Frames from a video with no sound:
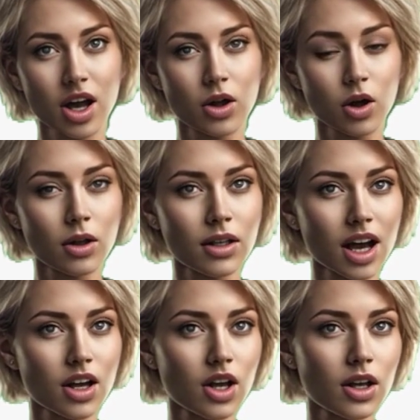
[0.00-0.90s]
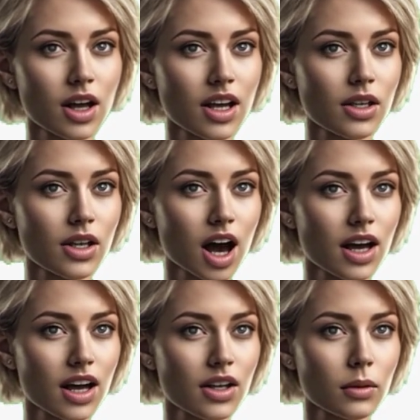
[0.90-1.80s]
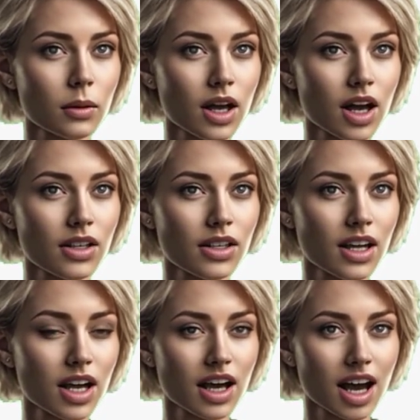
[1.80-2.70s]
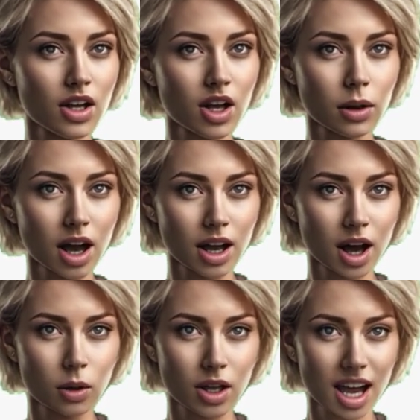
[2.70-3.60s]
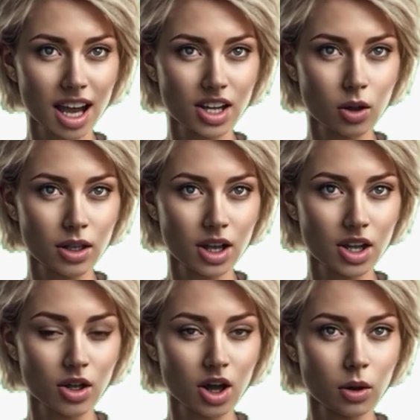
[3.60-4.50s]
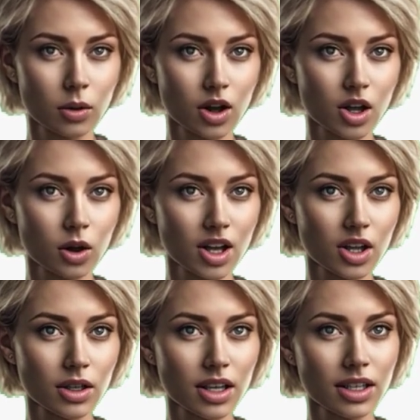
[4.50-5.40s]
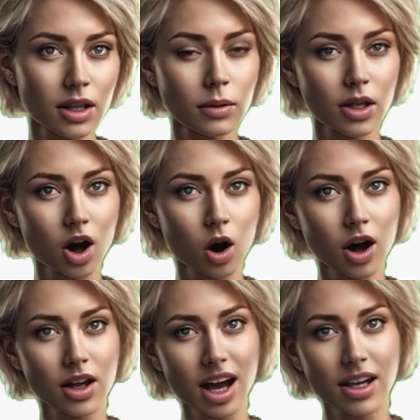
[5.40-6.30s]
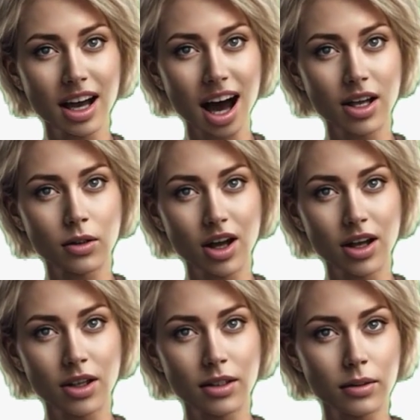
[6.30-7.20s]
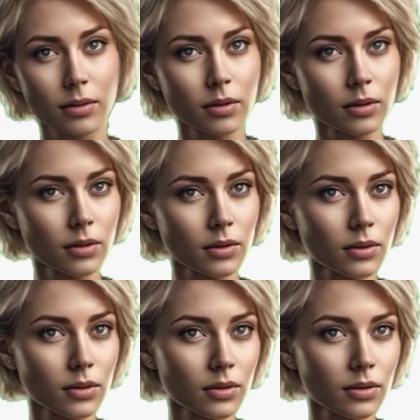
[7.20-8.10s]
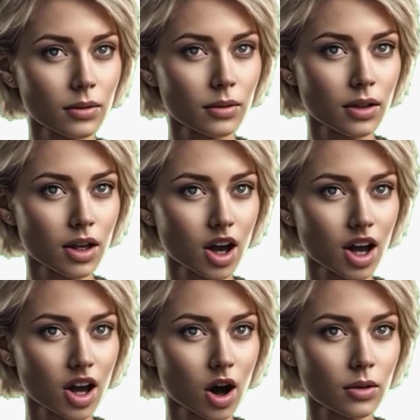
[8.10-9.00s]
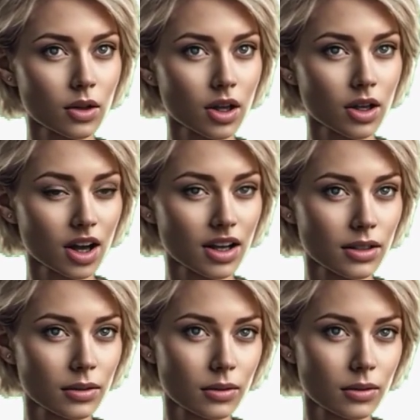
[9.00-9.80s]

and control station, SCADA, PLC and HMI, related to industrial refrigeration systems, oil and gas field? Look no further.